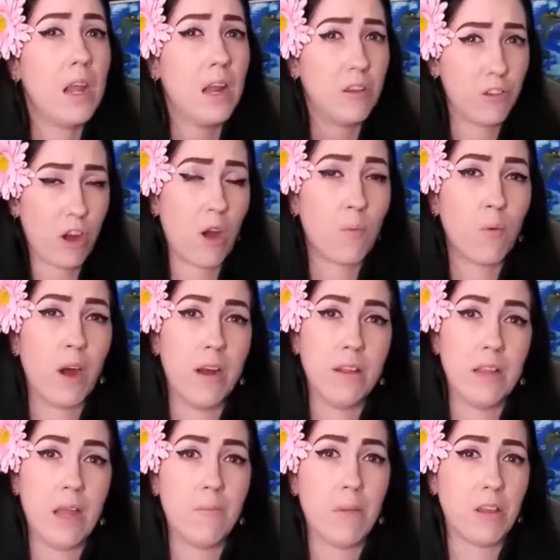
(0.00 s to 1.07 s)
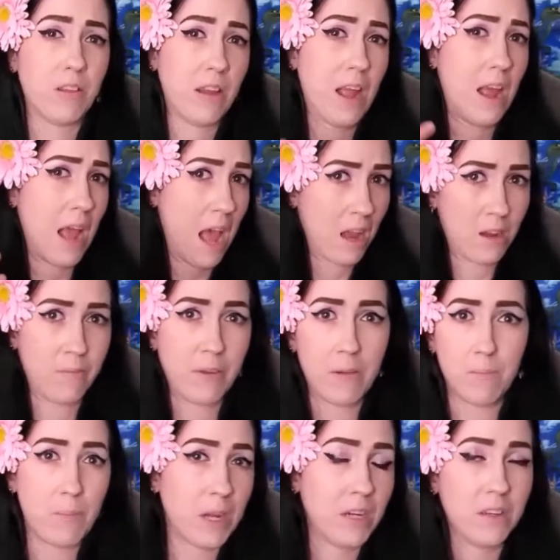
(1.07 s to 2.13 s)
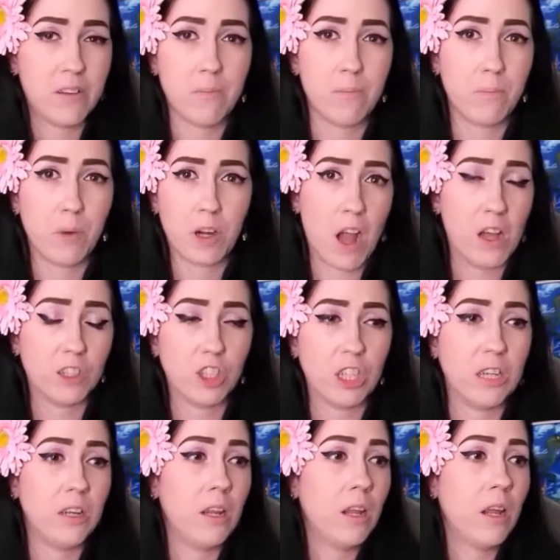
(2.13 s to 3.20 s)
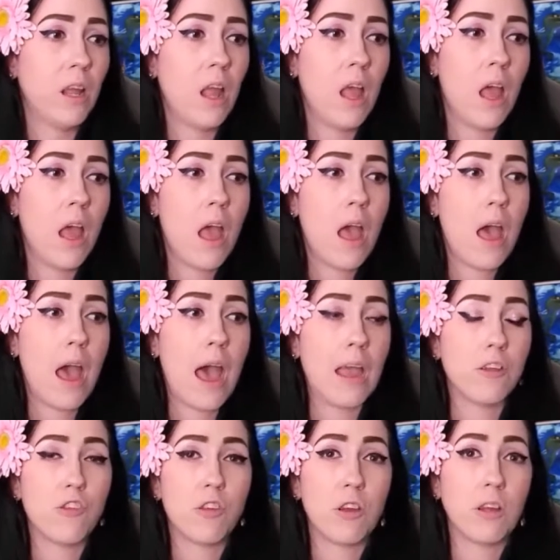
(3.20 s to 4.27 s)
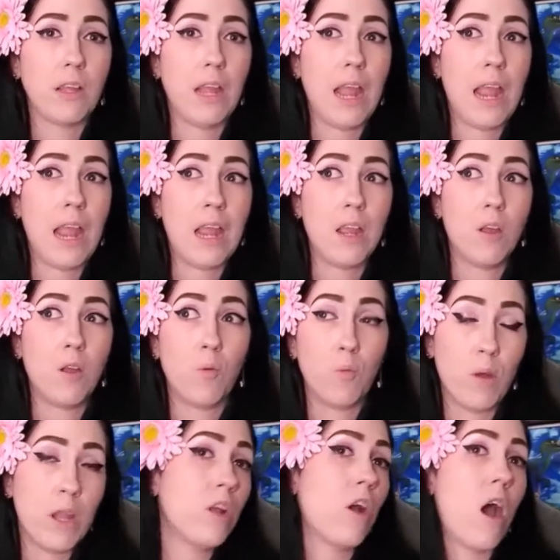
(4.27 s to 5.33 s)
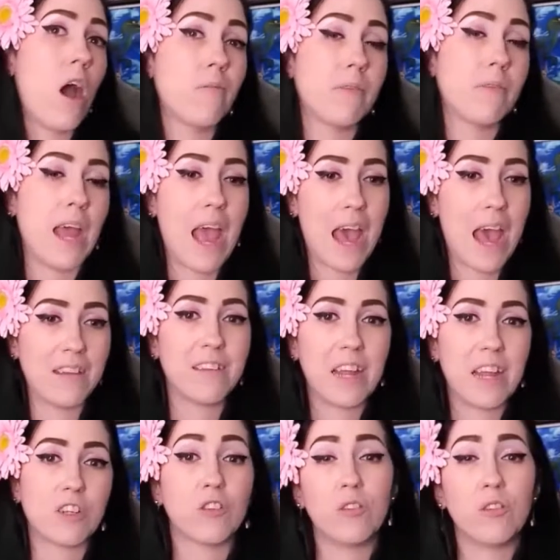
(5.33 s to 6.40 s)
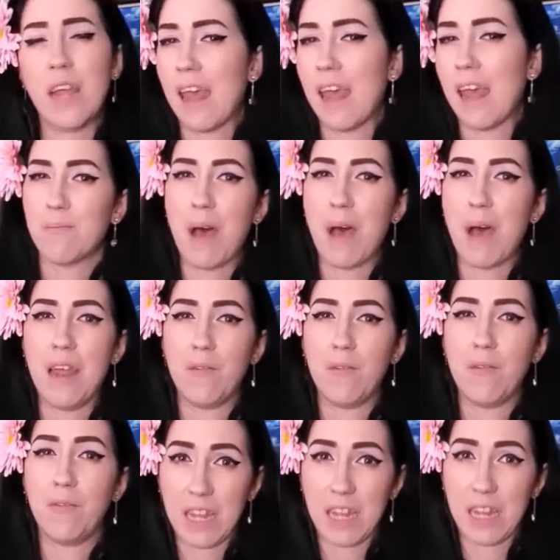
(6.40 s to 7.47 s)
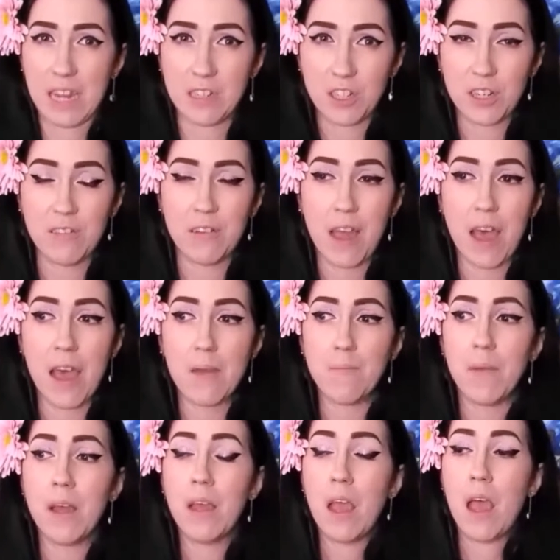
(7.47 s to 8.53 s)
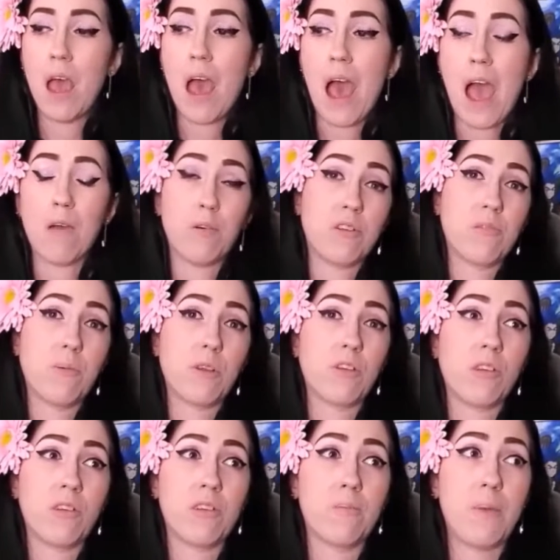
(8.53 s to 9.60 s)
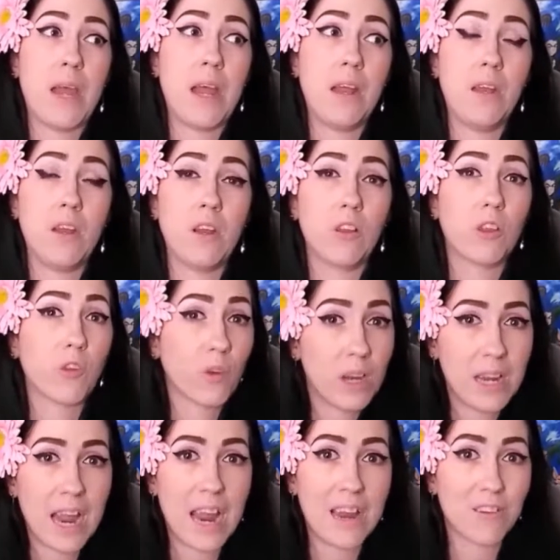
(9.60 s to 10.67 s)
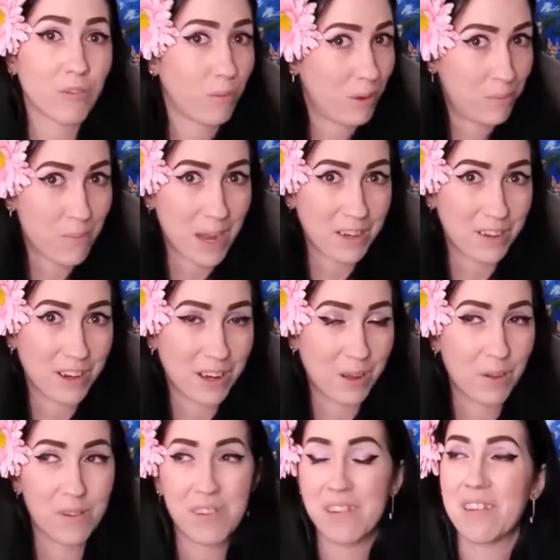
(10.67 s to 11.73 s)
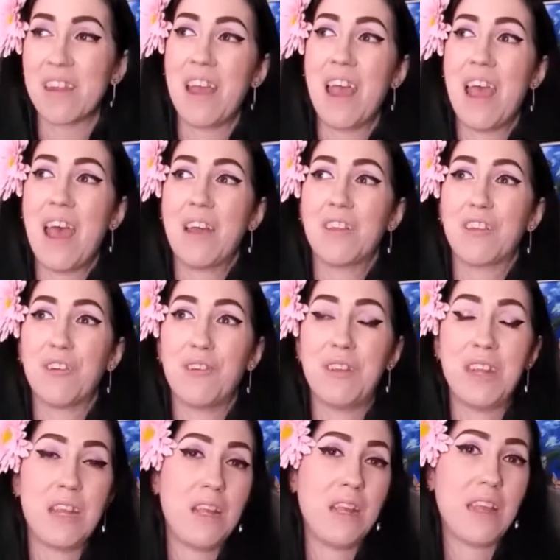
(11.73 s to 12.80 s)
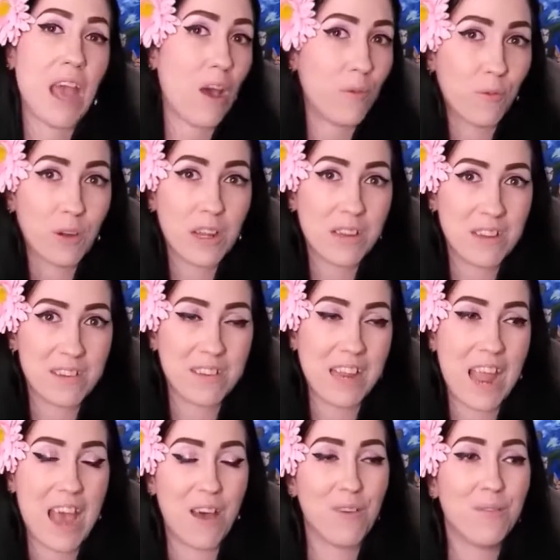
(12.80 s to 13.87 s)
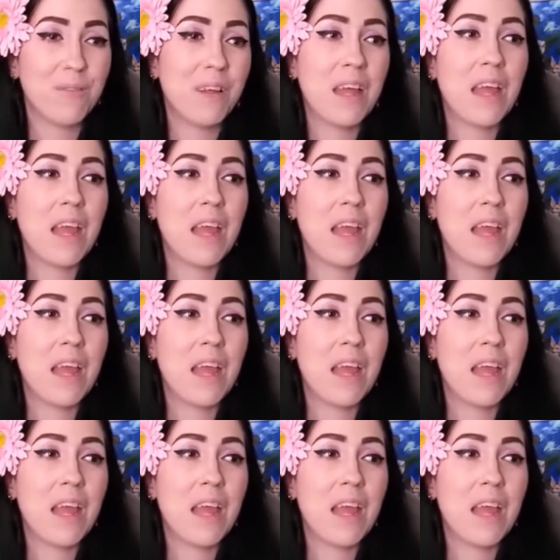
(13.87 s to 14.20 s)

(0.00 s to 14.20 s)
And I started wearing them as out of abundance of precaution. I took a week off that I had scheduled as my vacation time. I was supposed to spend 3 days with my girls through the California discount,